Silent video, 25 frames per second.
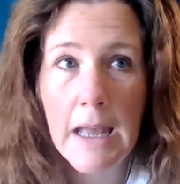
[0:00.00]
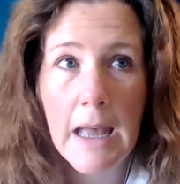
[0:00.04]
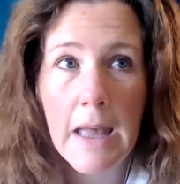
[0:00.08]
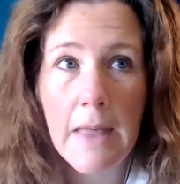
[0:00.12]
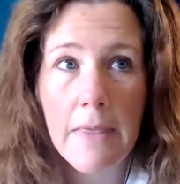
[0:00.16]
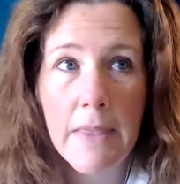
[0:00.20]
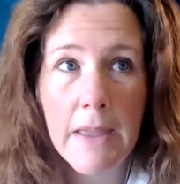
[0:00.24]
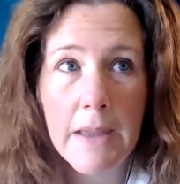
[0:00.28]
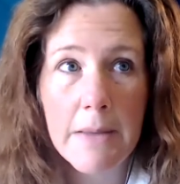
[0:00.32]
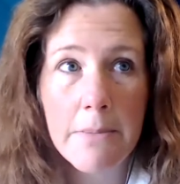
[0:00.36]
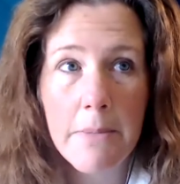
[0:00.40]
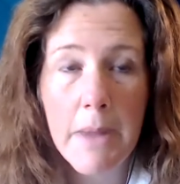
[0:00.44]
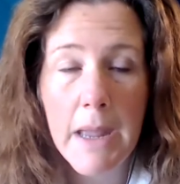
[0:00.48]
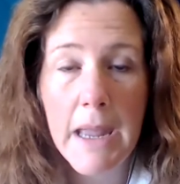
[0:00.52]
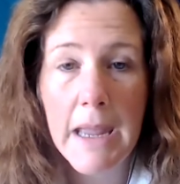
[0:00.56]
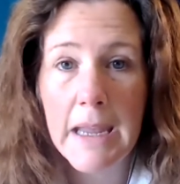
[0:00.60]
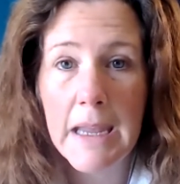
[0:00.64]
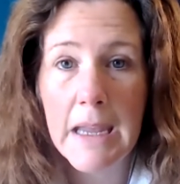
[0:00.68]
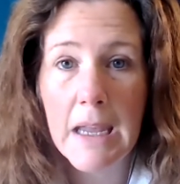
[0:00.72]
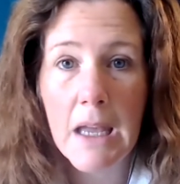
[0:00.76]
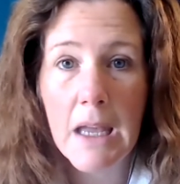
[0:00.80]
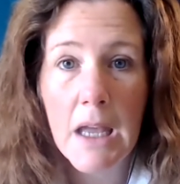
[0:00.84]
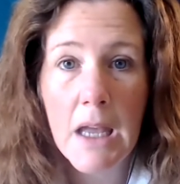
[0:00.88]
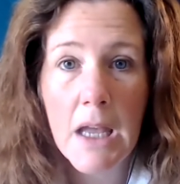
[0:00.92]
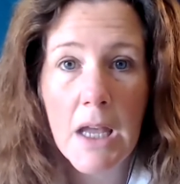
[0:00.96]
and they
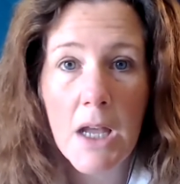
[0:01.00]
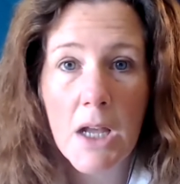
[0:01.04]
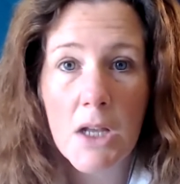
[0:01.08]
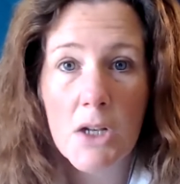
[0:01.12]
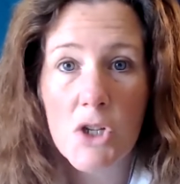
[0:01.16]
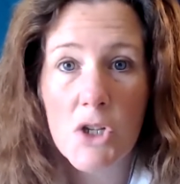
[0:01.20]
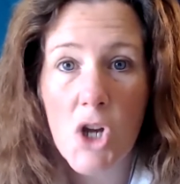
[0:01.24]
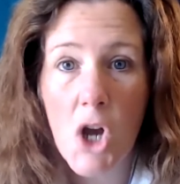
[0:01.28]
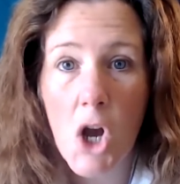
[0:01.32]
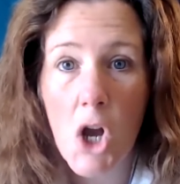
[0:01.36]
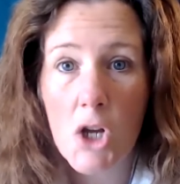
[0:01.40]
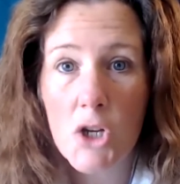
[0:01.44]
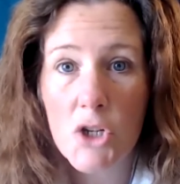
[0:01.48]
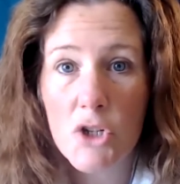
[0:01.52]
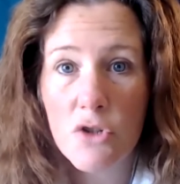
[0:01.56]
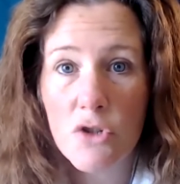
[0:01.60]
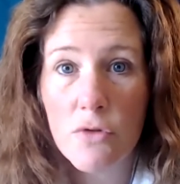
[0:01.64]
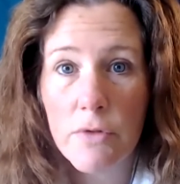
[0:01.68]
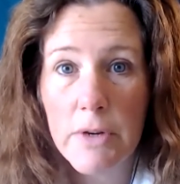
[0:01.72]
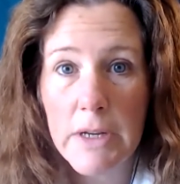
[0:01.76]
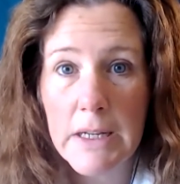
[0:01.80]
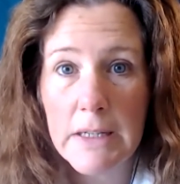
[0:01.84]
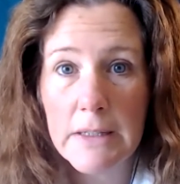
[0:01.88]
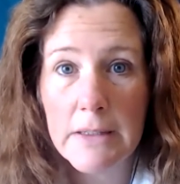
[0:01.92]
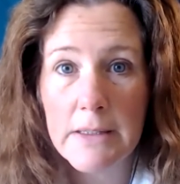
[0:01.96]
make dog
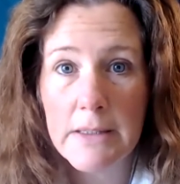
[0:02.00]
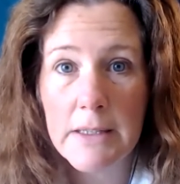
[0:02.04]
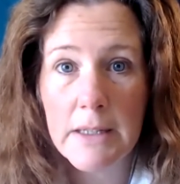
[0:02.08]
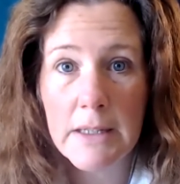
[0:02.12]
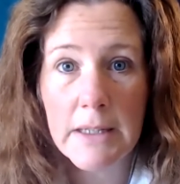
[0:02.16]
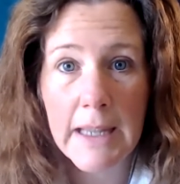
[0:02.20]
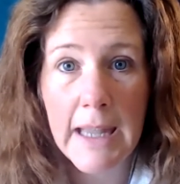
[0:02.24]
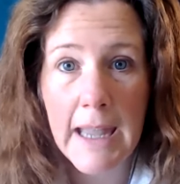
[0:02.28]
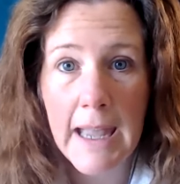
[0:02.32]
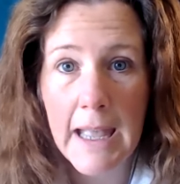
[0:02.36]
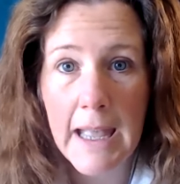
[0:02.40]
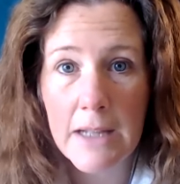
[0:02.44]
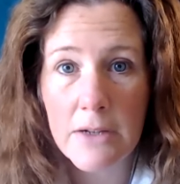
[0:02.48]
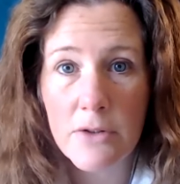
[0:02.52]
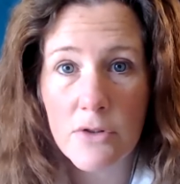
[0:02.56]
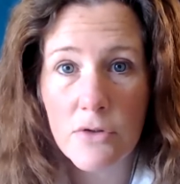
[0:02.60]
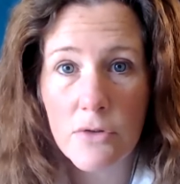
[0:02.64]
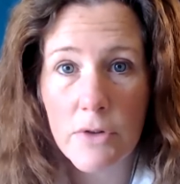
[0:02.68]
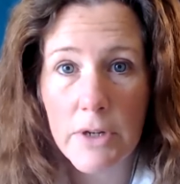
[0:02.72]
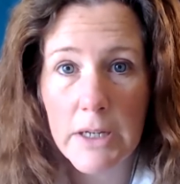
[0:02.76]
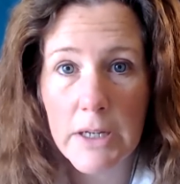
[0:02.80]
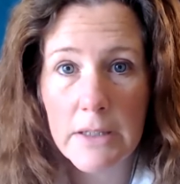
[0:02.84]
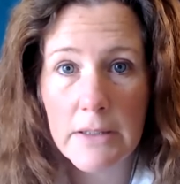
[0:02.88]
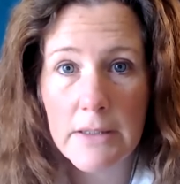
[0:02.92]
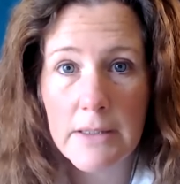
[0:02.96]
treats and cat
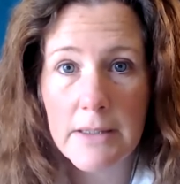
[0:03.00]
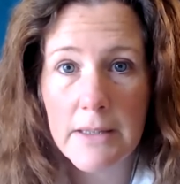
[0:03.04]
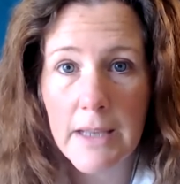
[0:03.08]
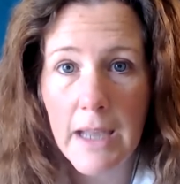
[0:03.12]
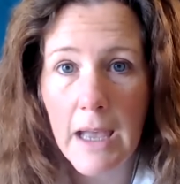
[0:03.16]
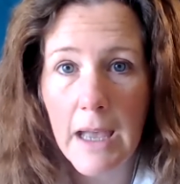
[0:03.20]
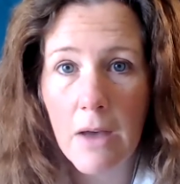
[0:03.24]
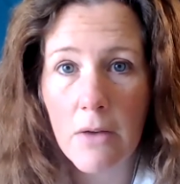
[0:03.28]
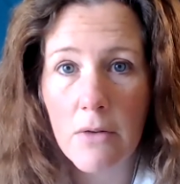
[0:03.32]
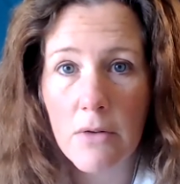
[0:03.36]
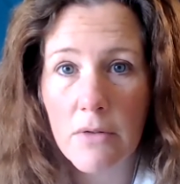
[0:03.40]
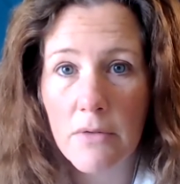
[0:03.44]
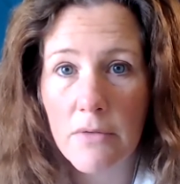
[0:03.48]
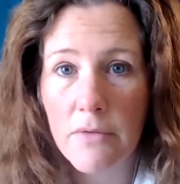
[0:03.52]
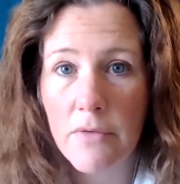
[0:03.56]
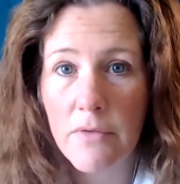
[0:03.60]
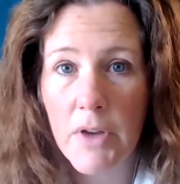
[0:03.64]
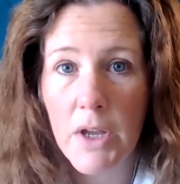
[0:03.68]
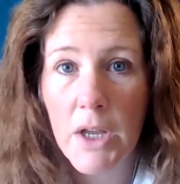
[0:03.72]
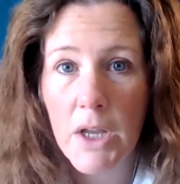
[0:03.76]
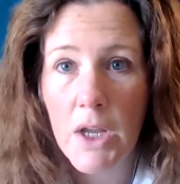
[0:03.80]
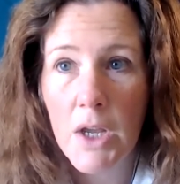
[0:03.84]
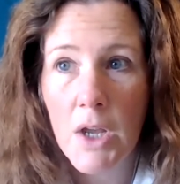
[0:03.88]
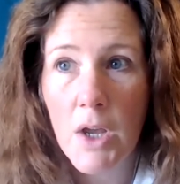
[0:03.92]
treats out of